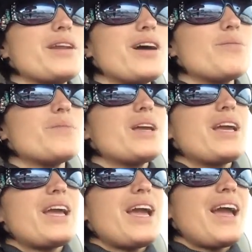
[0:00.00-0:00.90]
up.
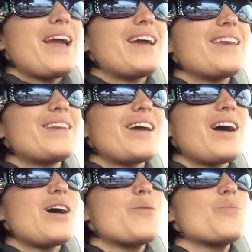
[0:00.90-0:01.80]
And
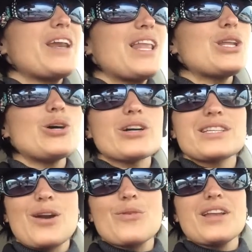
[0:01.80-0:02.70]
uh, when I
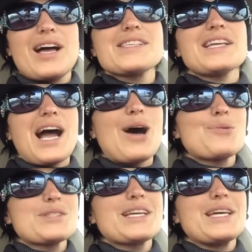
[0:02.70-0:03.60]
looked, I realized I
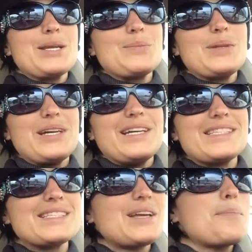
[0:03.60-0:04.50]
was getting
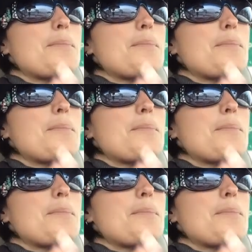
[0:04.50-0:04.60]
blitzed.